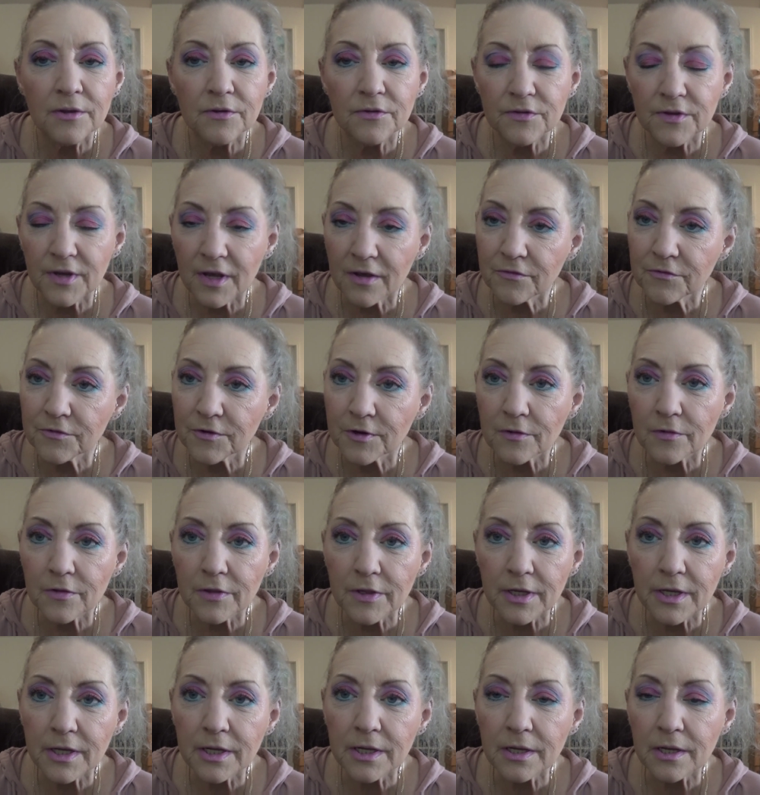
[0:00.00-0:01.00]

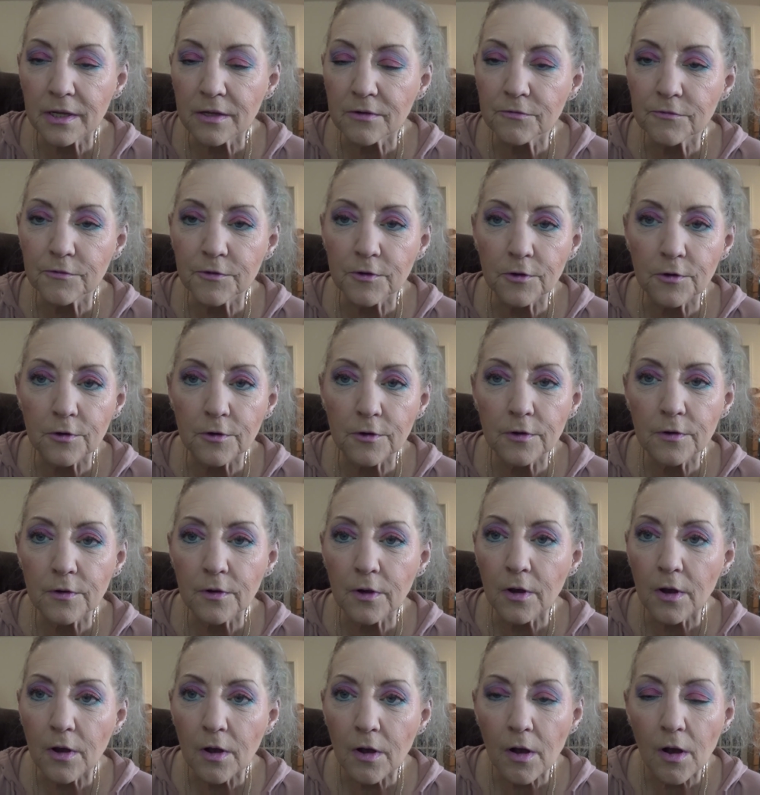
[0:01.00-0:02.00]
Definitely, if you're
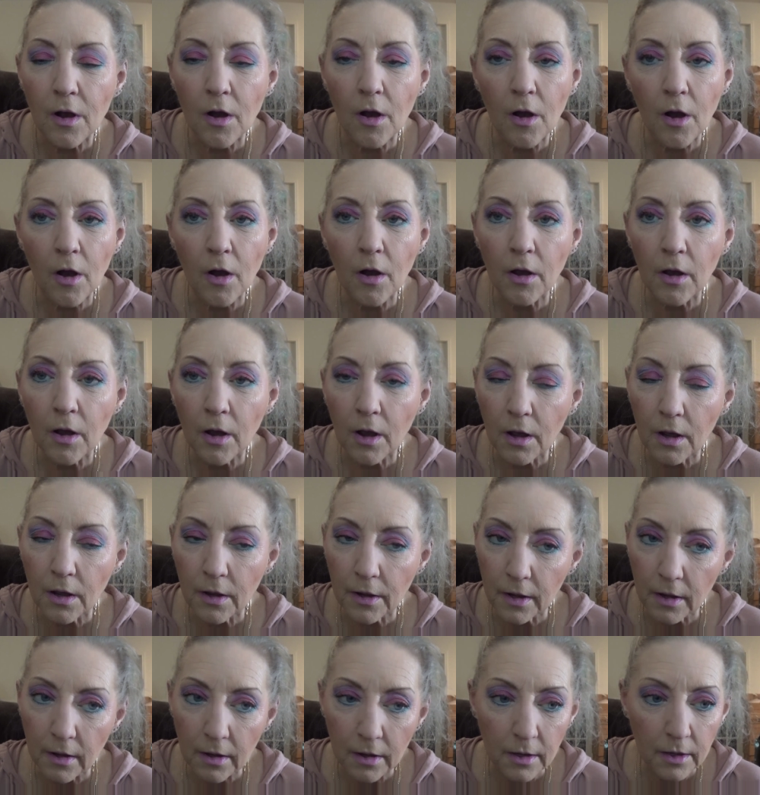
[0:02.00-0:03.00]

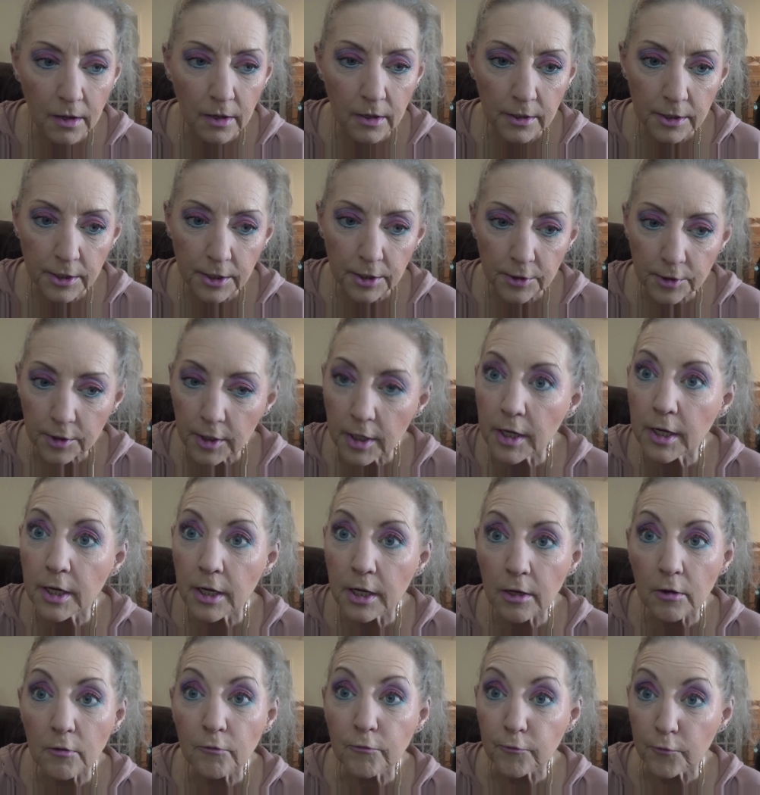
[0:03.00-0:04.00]

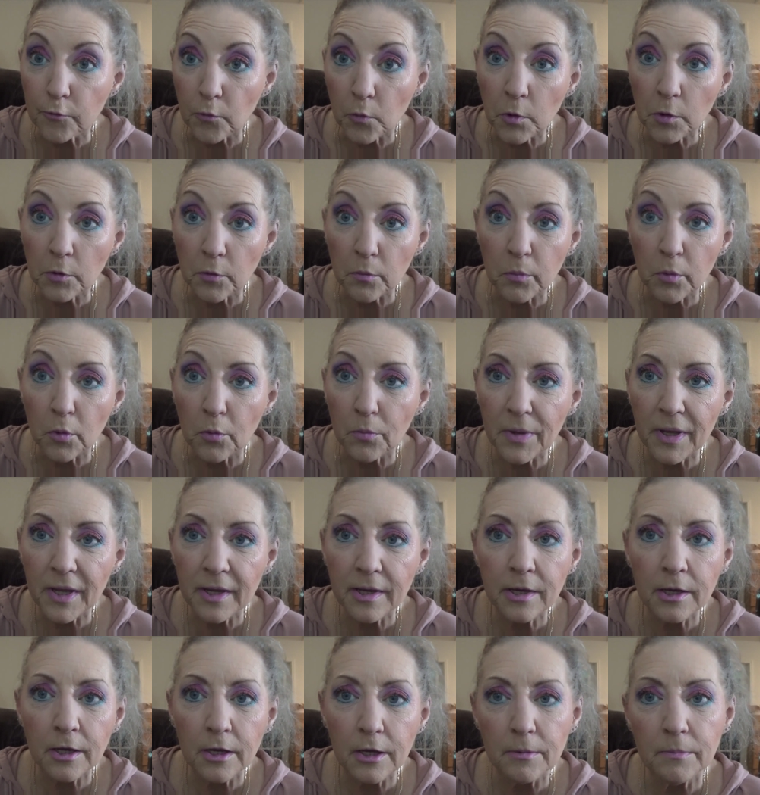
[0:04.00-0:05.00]
needing affordable
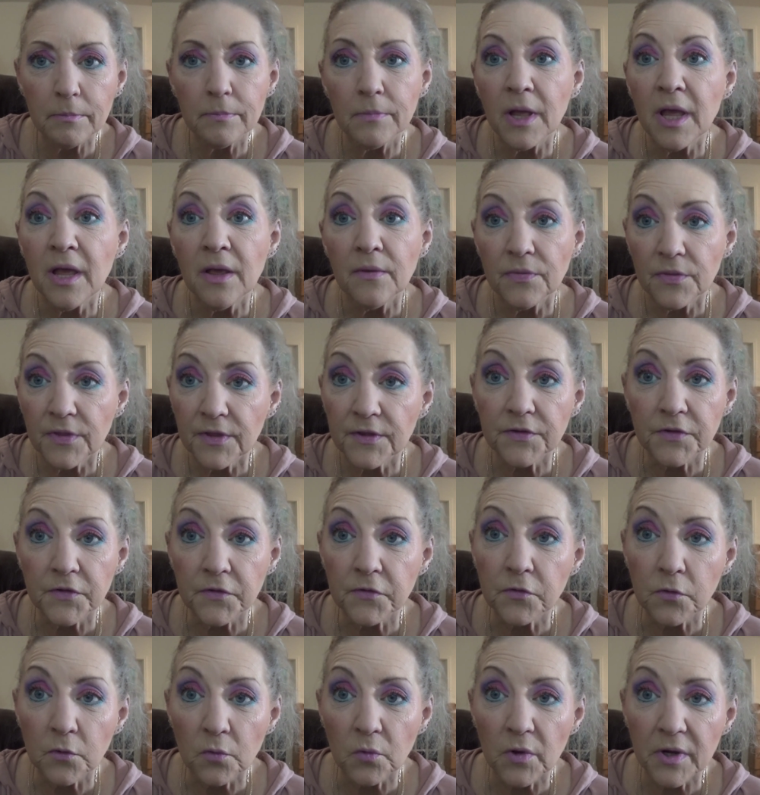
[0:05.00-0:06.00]
makeup, this
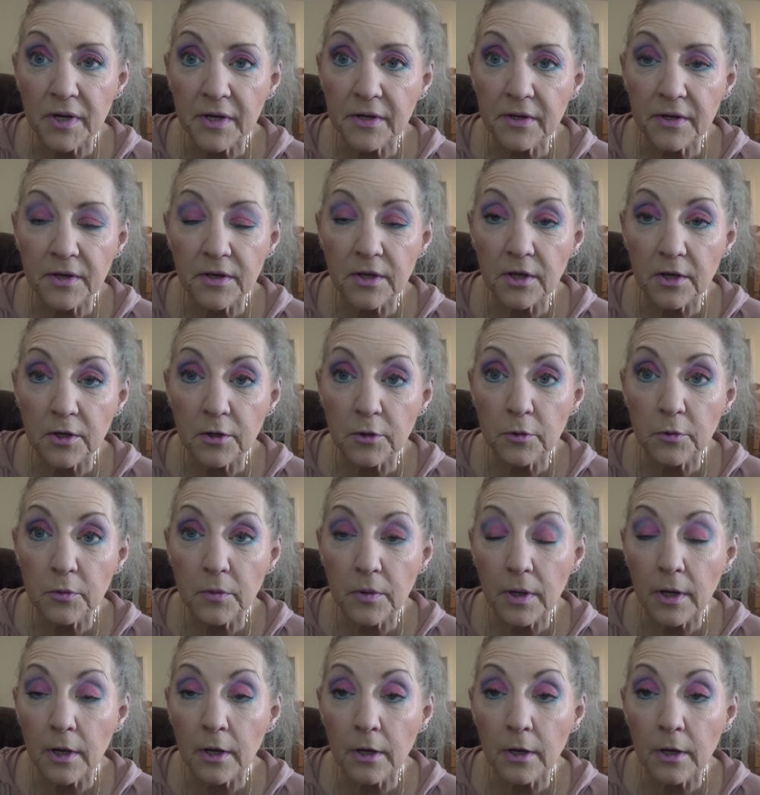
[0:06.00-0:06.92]
is the way to go.